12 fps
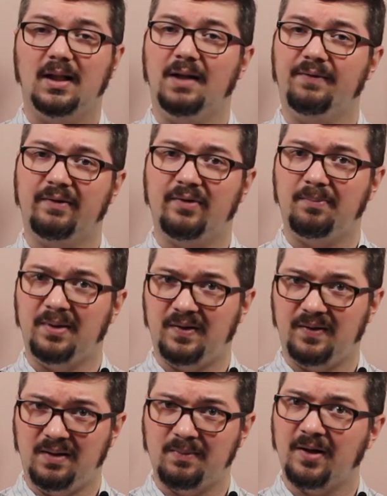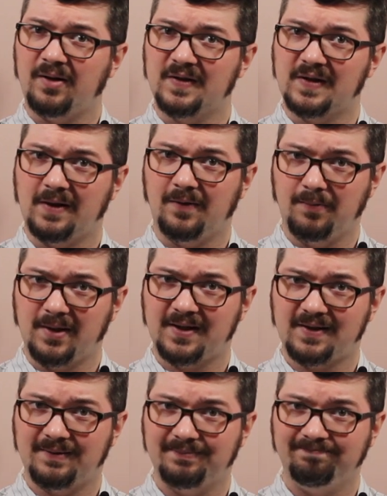Have you ever been to the American
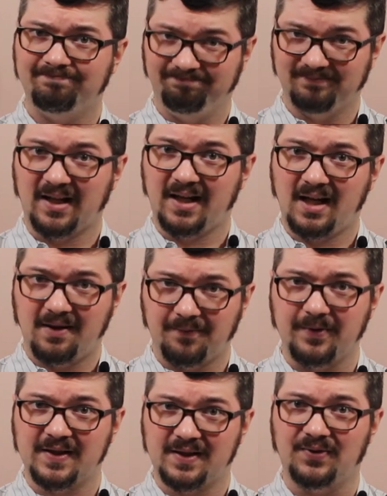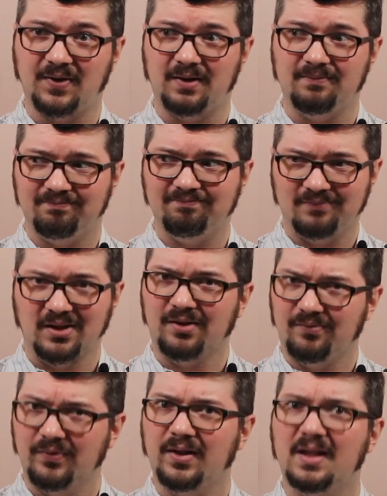Southwest? I have recently.
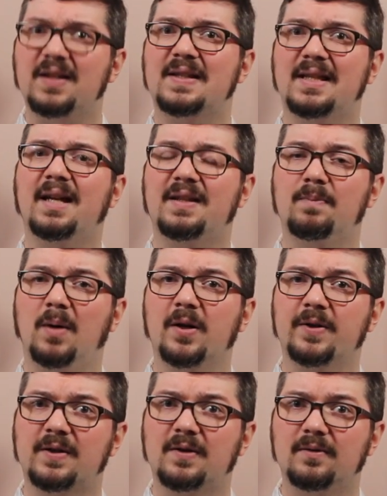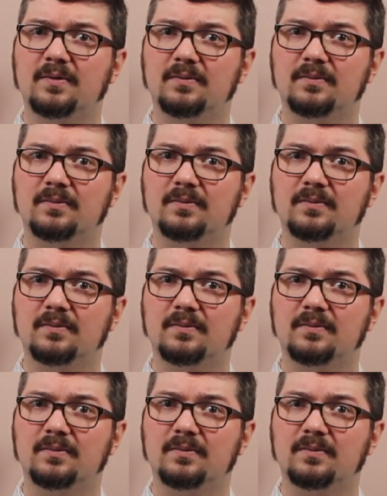It really is that sparse.